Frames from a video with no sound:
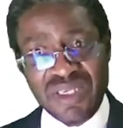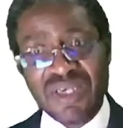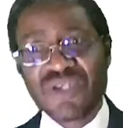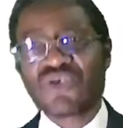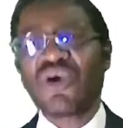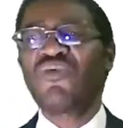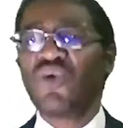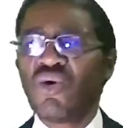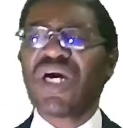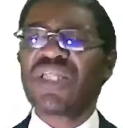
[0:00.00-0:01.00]
So if you
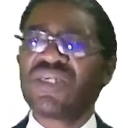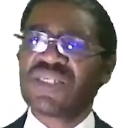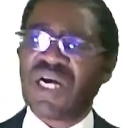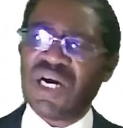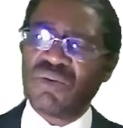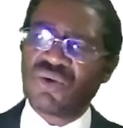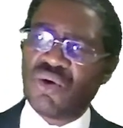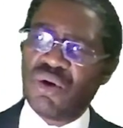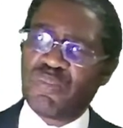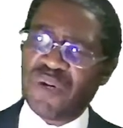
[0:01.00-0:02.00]
look at this account
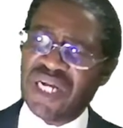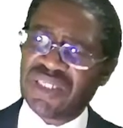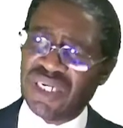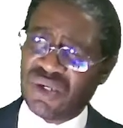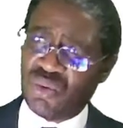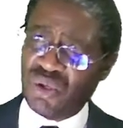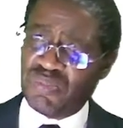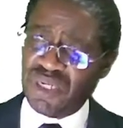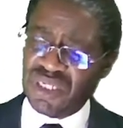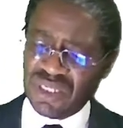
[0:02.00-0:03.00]
called plant and
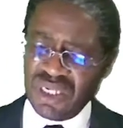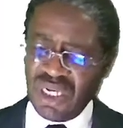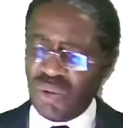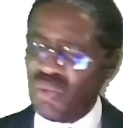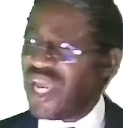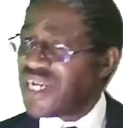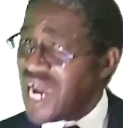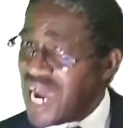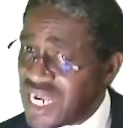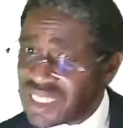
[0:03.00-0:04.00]
equipment, we had
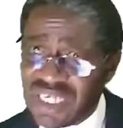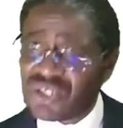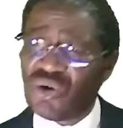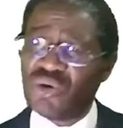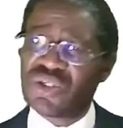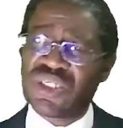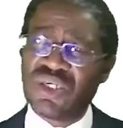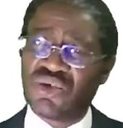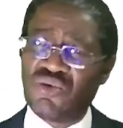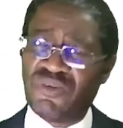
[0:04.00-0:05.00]
assets costing
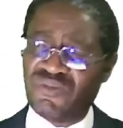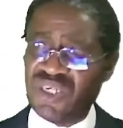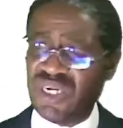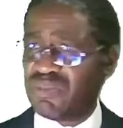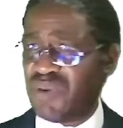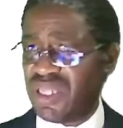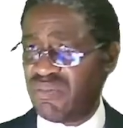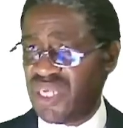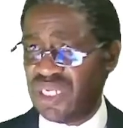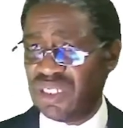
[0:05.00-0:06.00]
258 by the
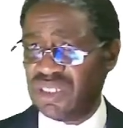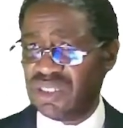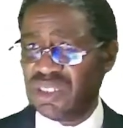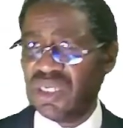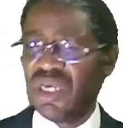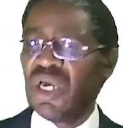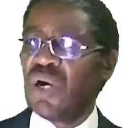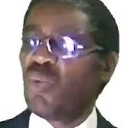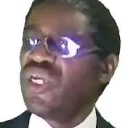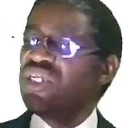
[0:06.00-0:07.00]
beginning.
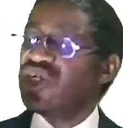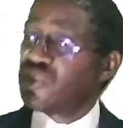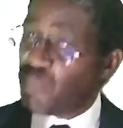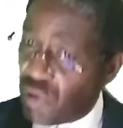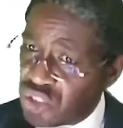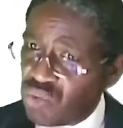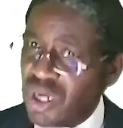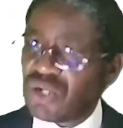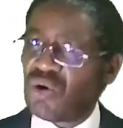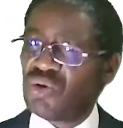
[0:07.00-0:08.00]
We disposed
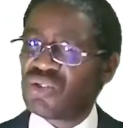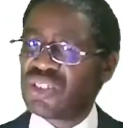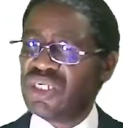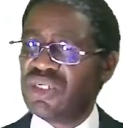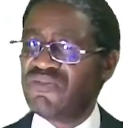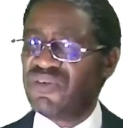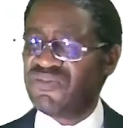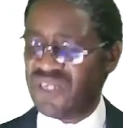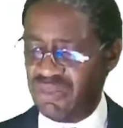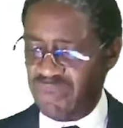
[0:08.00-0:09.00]
one costing
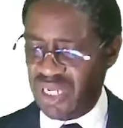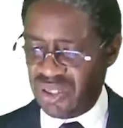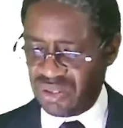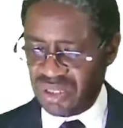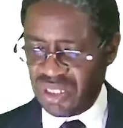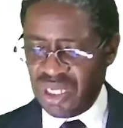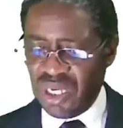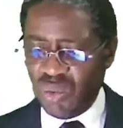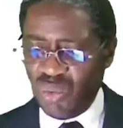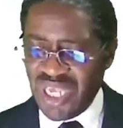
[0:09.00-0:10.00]
15 million.
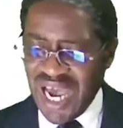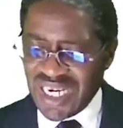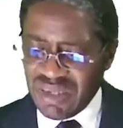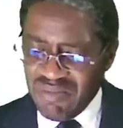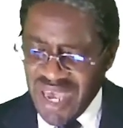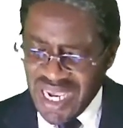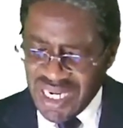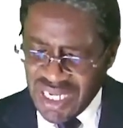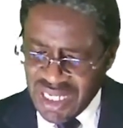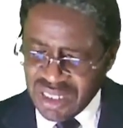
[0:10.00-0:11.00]
We are
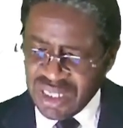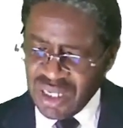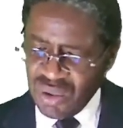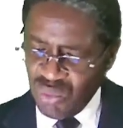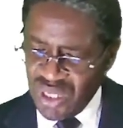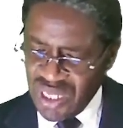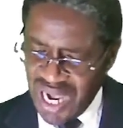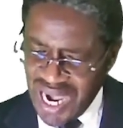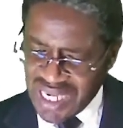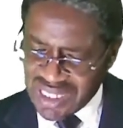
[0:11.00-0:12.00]
remaining with
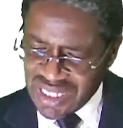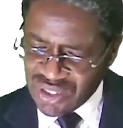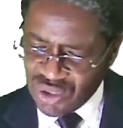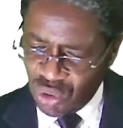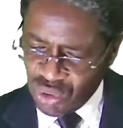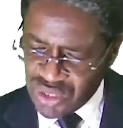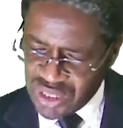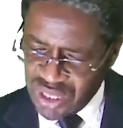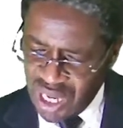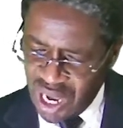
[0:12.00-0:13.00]
assets
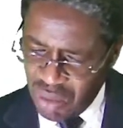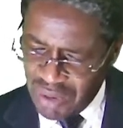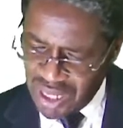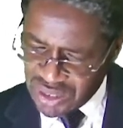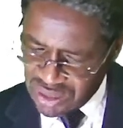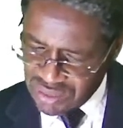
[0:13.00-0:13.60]
costing how much?